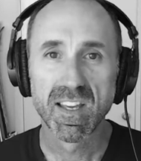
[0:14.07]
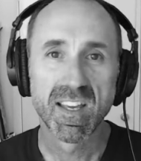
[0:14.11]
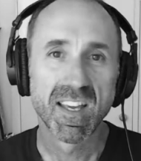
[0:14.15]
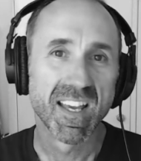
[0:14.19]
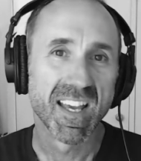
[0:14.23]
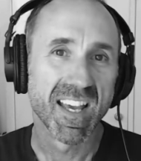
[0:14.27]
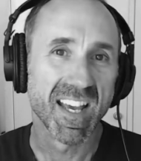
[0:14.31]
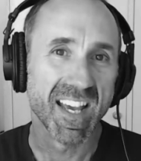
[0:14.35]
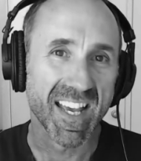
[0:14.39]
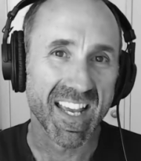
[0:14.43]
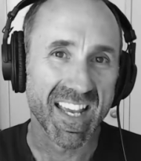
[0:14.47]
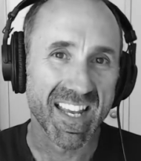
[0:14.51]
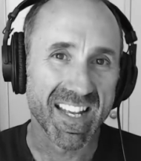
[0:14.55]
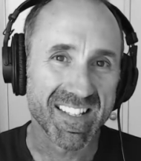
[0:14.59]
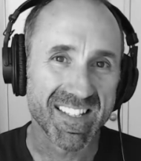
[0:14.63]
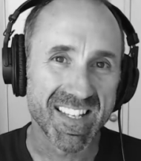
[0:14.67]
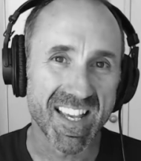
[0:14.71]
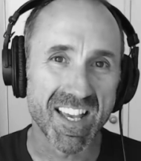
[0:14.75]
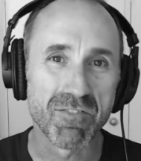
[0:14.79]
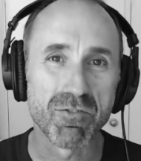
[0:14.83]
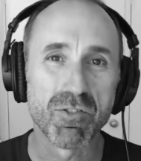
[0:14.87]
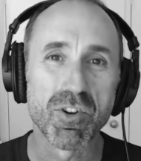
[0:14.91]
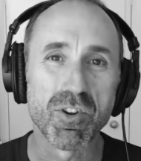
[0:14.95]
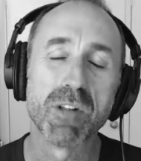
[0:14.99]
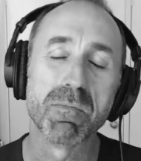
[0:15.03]
Hey, it's
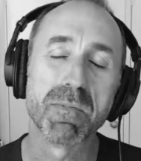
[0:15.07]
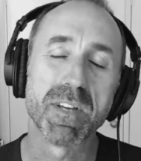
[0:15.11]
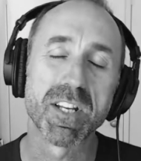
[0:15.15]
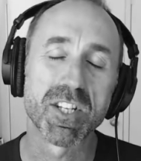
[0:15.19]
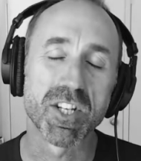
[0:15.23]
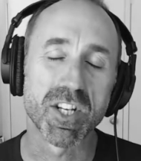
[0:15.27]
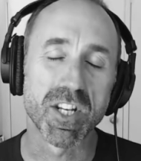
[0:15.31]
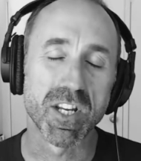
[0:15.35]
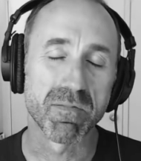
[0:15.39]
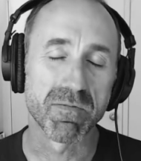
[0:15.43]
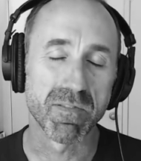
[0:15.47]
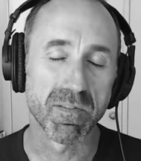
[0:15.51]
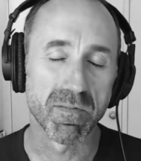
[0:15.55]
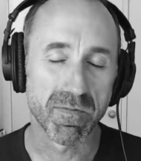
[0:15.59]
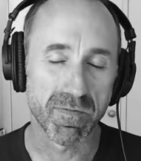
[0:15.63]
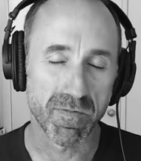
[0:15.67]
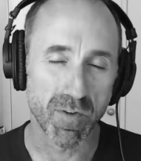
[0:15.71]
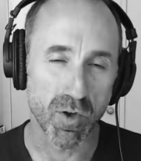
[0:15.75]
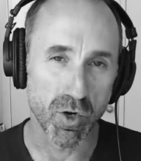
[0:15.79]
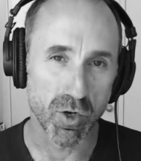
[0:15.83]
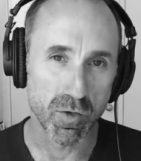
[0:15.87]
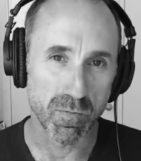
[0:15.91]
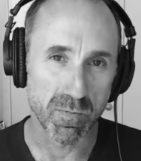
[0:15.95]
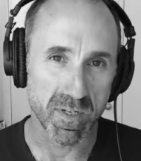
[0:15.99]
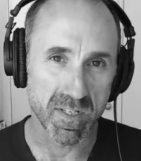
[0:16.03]
Andrew Hellmich here from
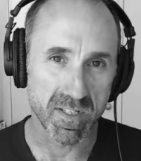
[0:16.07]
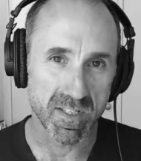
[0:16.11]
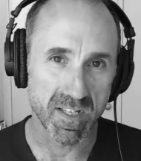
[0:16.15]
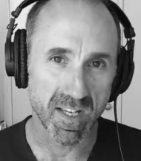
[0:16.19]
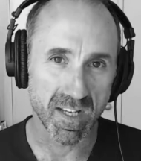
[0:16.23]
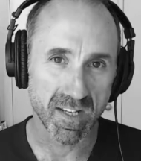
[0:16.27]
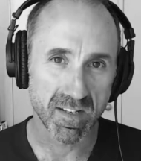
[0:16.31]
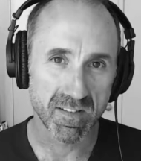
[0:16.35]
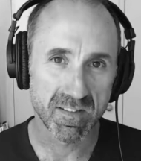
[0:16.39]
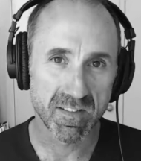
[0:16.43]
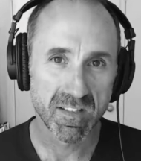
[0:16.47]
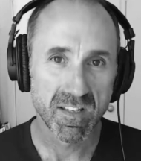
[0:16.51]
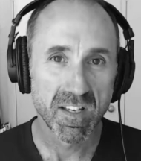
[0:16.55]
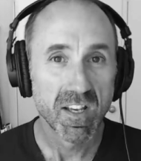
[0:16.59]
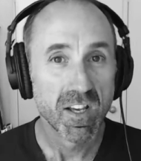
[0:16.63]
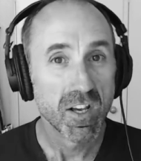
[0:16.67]
PhotoBizX.